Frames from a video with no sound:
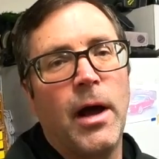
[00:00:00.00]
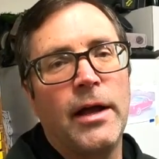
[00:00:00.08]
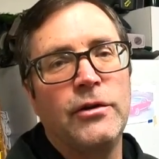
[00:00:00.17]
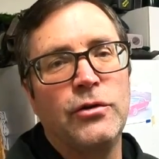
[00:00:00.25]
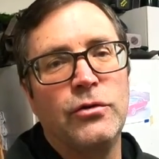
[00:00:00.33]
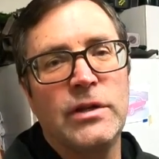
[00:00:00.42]

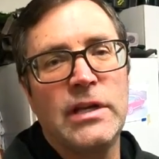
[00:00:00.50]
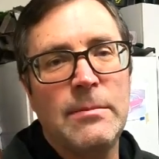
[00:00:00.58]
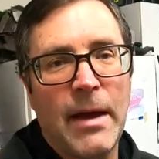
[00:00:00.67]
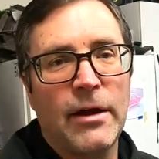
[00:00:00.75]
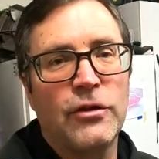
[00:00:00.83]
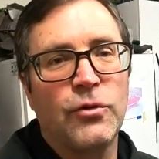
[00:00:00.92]
mine, who he
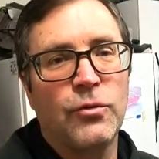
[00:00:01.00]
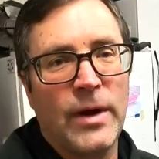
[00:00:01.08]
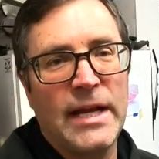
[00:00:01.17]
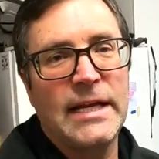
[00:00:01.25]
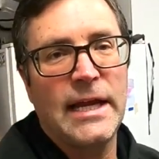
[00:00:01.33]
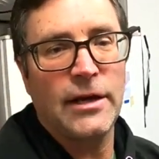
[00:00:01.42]
mounted the
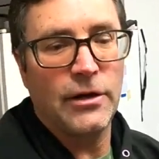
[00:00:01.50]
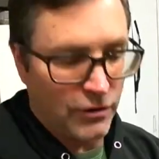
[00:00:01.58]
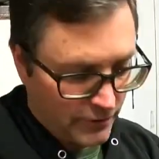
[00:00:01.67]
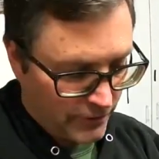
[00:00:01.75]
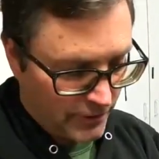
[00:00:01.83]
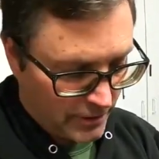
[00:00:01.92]
radiator,
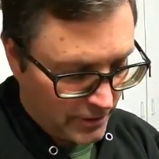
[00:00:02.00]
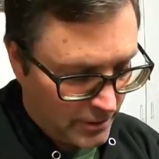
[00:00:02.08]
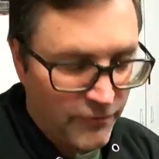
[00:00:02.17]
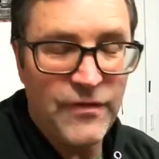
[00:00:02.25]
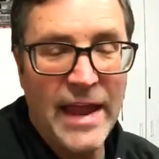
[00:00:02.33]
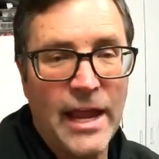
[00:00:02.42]

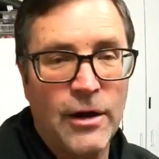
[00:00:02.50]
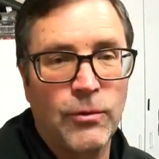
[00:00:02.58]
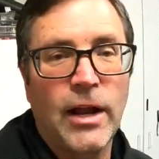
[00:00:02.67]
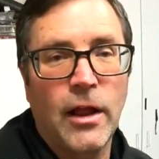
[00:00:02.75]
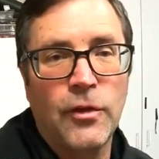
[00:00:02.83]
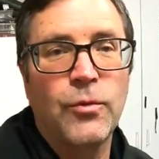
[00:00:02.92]
the fan
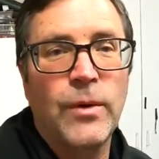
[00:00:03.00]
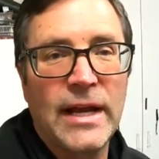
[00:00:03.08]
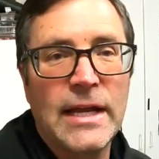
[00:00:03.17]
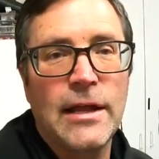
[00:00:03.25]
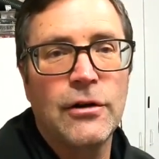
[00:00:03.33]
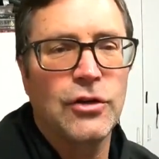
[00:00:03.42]
right on the
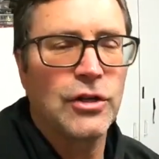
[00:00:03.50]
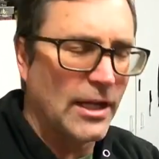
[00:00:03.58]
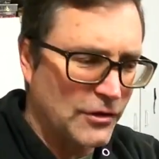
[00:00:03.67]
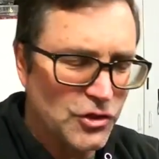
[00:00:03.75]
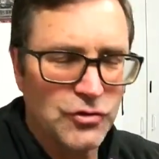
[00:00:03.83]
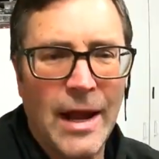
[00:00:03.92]
radiator, and you
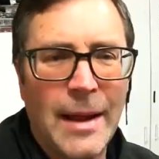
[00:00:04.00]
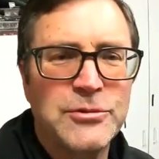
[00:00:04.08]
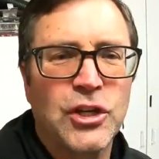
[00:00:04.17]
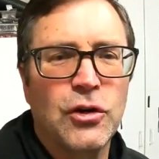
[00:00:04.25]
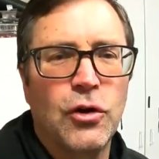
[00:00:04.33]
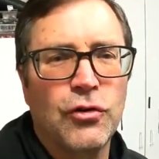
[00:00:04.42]
got the
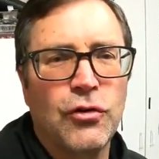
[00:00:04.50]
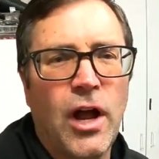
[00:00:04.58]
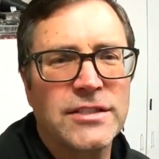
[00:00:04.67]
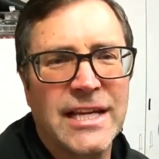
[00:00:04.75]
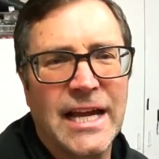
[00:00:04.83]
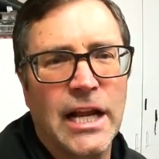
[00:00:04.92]
straps that go
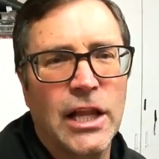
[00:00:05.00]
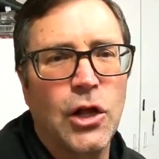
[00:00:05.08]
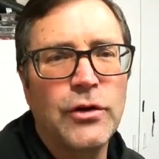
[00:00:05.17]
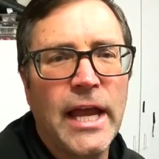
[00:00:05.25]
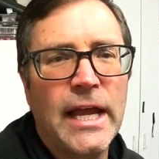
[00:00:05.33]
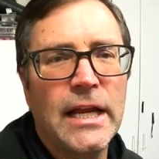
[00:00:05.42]
across to kind of
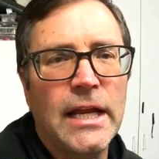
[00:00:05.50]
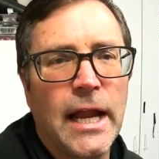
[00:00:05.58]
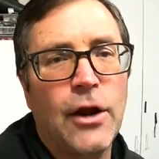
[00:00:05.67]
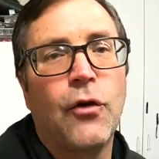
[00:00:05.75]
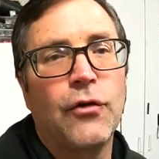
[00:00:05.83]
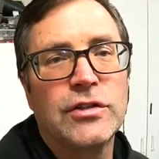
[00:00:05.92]
locate
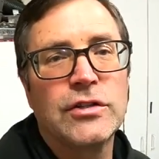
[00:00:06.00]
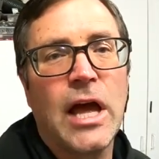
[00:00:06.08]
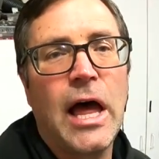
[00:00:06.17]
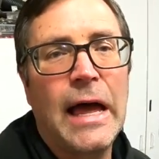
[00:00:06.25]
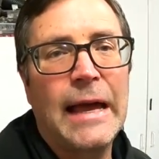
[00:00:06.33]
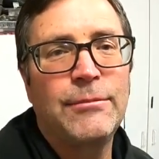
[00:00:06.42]
it, and over
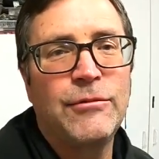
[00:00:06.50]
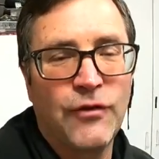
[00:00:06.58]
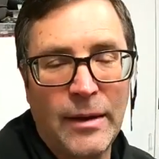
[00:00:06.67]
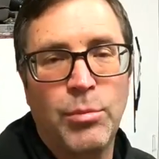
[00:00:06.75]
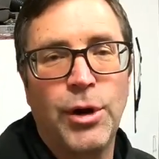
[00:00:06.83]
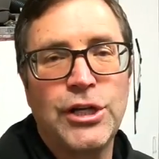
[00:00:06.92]
time, the
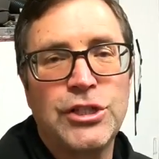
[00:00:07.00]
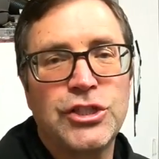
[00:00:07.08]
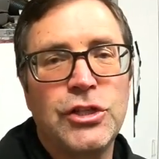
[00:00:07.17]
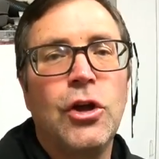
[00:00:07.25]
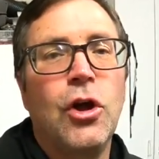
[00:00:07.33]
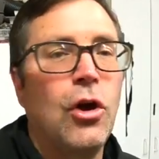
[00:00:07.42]

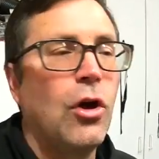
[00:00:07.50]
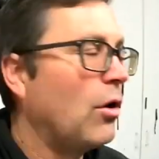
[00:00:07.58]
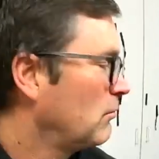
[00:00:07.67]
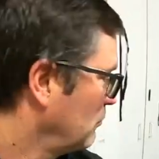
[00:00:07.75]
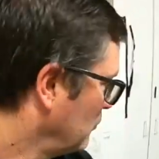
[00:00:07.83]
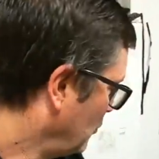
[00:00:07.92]
vibration
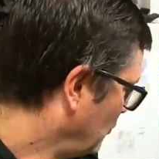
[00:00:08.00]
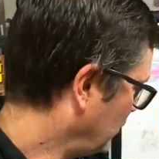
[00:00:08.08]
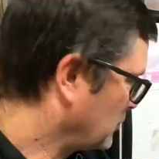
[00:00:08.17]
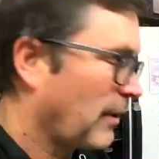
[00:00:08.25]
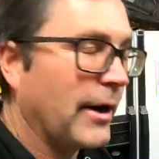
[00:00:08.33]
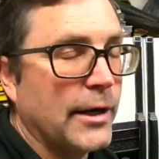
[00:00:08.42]

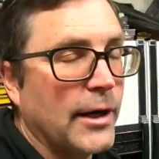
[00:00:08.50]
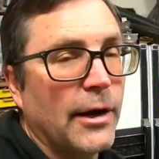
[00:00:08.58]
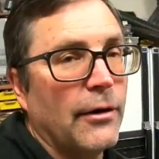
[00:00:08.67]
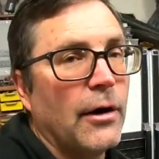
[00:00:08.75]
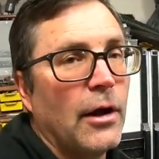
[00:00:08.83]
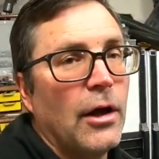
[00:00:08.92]
ruined his
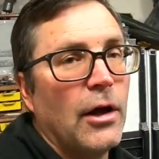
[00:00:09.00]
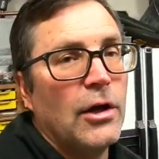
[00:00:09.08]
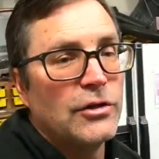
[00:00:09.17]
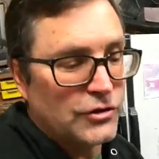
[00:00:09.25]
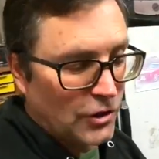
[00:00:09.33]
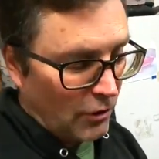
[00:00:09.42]
radiator.
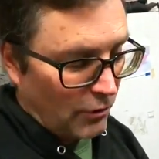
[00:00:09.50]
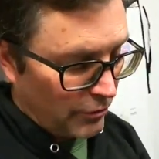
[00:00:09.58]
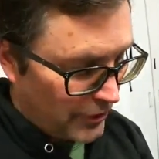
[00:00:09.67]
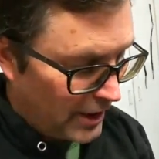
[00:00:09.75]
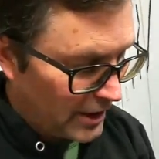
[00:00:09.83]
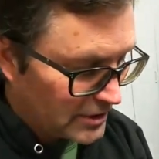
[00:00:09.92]
So
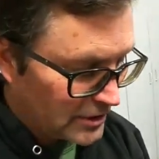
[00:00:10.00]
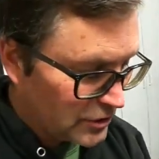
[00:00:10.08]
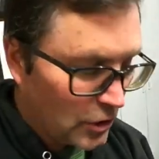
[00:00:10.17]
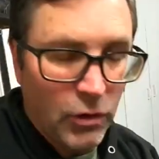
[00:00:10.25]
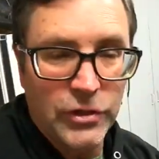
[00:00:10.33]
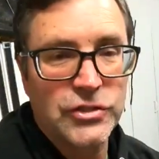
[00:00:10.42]

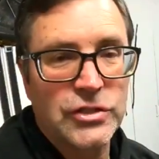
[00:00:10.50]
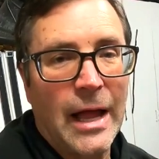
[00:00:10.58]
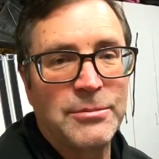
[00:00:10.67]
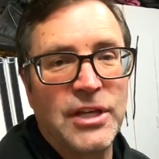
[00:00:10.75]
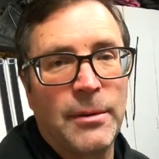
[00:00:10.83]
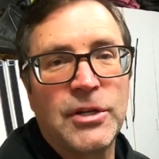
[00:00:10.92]
this totally
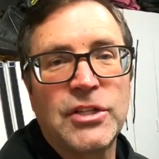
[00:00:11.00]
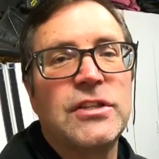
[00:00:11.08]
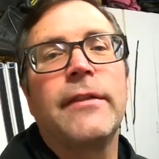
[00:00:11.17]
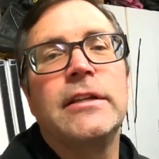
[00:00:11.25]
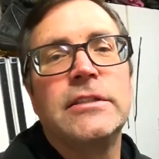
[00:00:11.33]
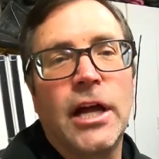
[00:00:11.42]
stops that, because
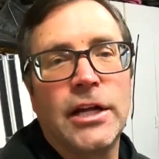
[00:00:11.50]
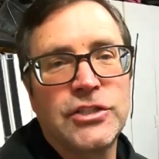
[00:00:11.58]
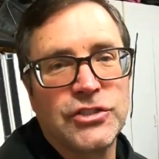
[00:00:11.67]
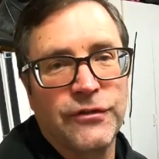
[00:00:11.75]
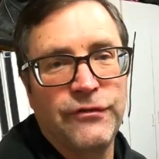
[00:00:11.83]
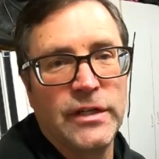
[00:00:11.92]
nothing
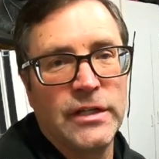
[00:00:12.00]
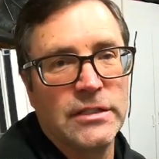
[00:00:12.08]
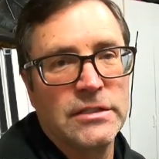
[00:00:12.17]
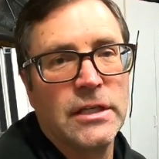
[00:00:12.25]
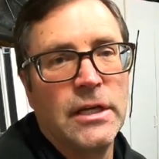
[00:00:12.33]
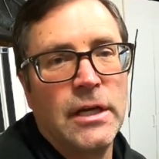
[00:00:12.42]
touches the
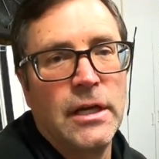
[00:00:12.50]
fins.